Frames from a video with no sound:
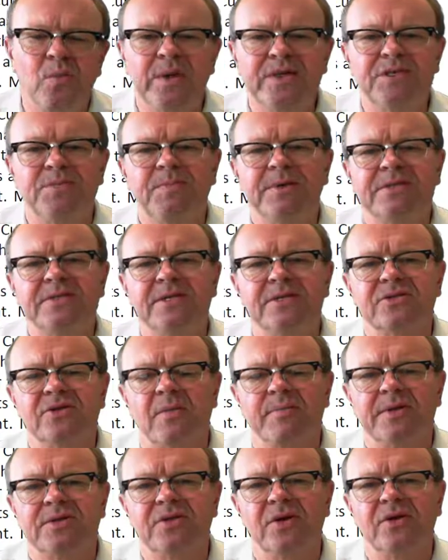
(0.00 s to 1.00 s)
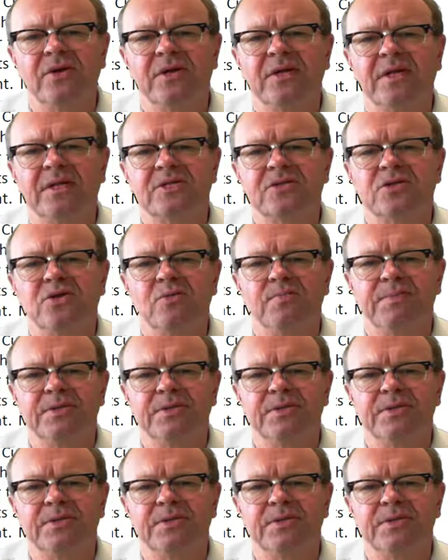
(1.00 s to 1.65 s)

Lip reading: which business opportunities to